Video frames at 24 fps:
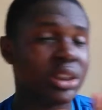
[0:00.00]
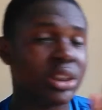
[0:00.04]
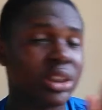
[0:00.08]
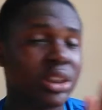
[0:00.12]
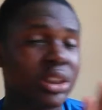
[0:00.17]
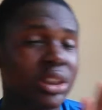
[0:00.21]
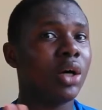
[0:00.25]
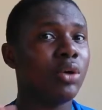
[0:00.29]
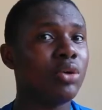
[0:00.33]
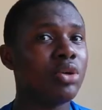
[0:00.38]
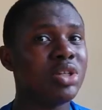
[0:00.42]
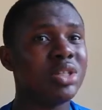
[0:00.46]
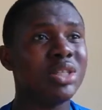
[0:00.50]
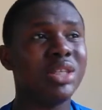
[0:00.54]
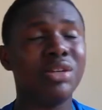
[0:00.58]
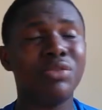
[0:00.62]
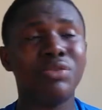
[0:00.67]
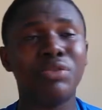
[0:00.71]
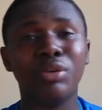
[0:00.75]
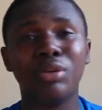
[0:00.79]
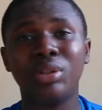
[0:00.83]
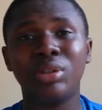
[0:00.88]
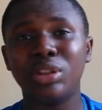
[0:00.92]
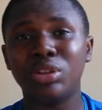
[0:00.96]
Without using the
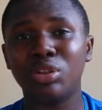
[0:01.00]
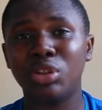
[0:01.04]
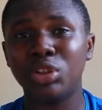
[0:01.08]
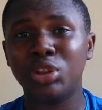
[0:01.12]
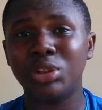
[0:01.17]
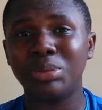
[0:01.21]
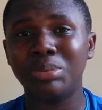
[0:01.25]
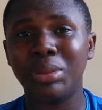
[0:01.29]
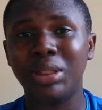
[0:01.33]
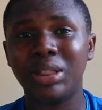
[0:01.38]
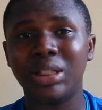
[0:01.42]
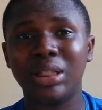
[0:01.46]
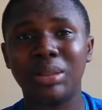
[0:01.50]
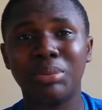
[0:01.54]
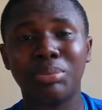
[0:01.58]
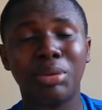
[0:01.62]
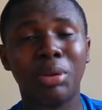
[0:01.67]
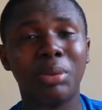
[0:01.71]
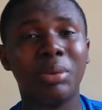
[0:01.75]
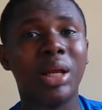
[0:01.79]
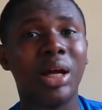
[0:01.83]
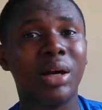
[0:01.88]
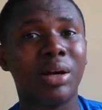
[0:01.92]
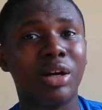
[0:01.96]
phone, it's going to maintain
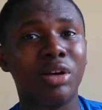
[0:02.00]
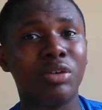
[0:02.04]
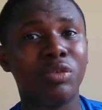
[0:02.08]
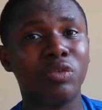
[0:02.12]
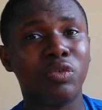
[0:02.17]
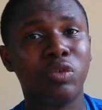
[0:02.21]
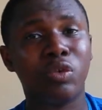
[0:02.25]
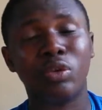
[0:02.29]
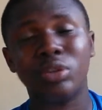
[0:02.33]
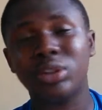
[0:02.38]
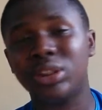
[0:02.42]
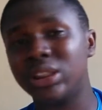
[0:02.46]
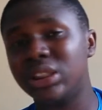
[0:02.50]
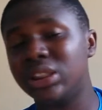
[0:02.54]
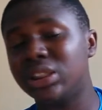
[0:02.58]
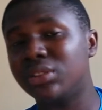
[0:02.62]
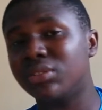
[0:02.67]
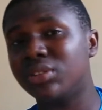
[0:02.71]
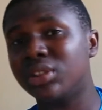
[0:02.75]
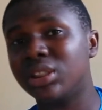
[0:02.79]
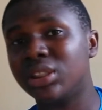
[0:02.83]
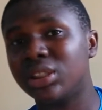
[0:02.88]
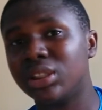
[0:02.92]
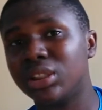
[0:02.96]
probably around 40
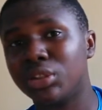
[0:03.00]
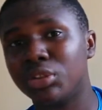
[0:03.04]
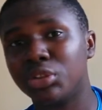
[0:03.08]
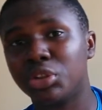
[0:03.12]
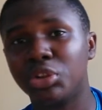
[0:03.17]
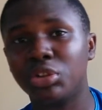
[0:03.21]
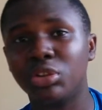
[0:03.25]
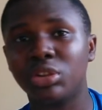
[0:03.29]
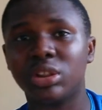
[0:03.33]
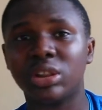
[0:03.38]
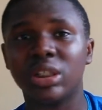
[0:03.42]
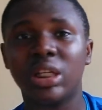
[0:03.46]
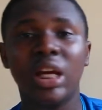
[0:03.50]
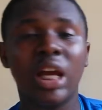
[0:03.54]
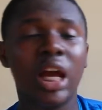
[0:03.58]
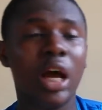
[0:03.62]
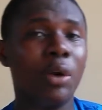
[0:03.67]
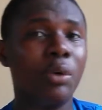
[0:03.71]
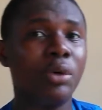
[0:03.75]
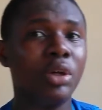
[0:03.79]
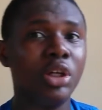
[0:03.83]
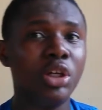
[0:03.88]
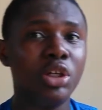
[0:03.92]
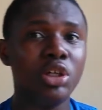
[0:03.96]
degrees Celsius, and
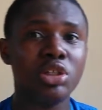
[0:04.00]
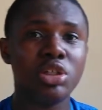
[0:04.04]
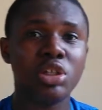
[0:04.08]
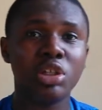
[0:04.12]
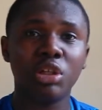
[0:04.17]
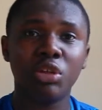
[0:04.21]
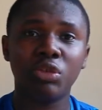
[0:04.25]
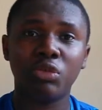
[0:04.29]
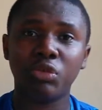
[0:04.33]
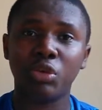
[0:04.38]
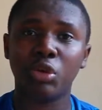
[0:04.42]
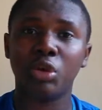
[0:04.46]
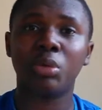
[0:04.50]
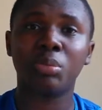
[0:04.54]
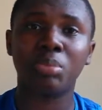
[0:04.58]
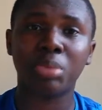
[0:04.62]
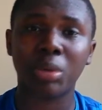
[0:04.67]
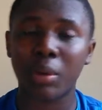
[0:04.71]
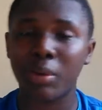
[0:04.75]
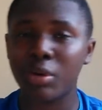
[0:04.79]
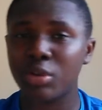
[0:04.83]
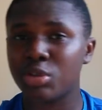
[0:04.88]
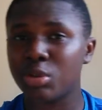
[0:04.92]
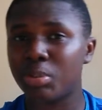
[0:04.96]
within using the phone,
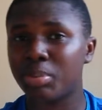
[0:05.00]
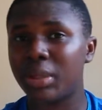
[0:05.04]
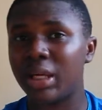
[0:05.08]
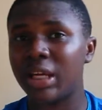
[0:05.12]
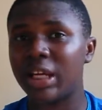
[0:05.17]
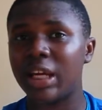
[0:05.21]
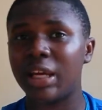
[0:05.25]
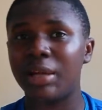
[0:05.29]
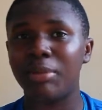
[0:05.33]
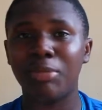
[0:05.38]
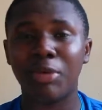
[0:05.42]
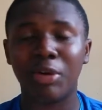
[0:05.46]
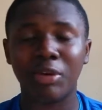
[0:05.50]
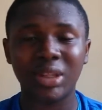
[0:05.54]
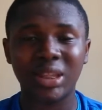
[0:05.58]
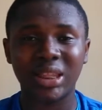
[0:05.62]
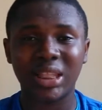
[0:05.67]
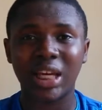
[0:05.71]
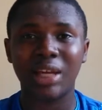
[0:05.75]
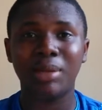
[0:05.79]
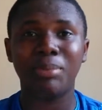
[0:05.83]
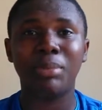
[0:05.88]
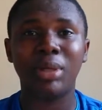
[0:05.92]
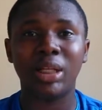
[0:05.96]
probably to play game on
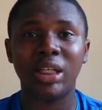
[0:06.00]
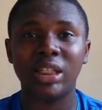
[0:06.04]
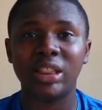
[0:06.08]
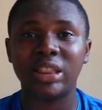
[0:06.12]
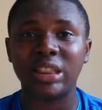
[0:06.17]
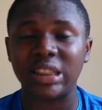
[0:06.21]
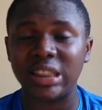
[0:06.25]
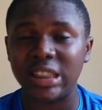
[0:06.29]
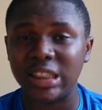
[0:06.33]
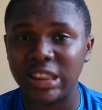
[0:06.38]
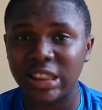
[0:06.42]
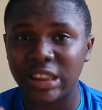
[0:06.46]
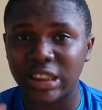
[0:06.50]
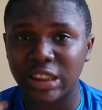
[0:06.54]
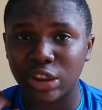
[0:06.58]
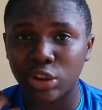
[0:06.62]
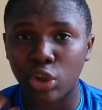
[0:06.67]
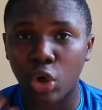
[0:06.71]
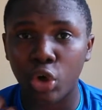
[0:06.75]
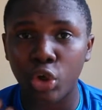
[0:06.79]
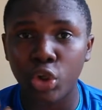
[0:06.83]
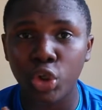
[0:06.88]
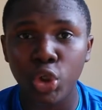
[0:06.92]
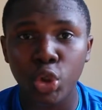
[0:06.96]
10 minutes, it's
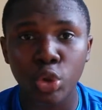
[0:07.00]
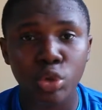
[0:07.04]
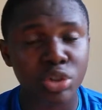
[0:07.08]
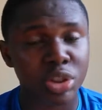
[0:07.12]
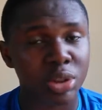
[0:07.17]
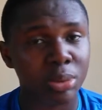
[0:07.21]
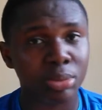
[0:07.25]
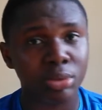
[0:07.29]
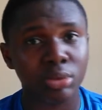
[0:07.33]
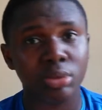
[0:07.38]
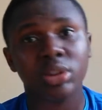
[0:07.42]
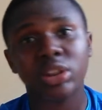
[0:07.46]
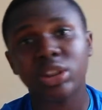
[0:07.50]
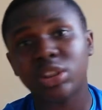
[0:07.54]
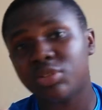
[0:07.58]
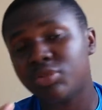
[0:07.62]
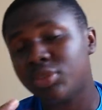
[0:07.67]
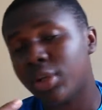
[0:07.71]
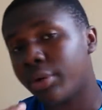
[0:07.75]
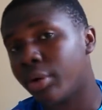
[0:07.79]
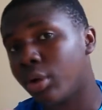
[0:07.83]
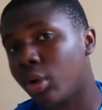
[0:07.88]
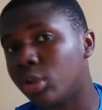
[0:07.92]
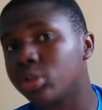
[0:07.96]
unusable, it's
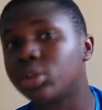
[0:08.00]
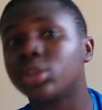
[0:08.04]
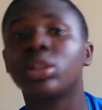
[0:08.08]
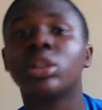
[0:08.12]
very hot.